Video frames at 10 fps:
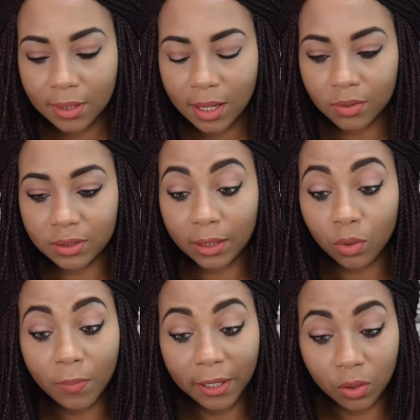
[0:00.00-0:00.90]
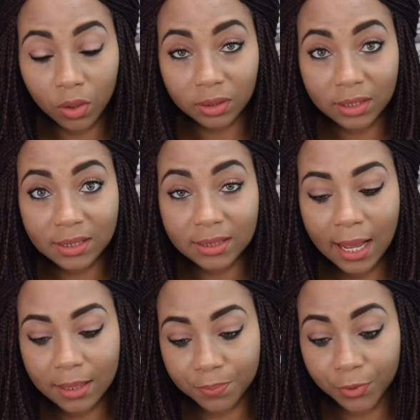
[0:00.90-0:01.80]
I was like, oh my god, this is
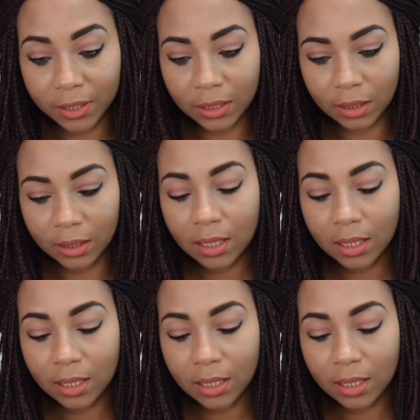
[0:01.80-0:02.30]
heartbreaking.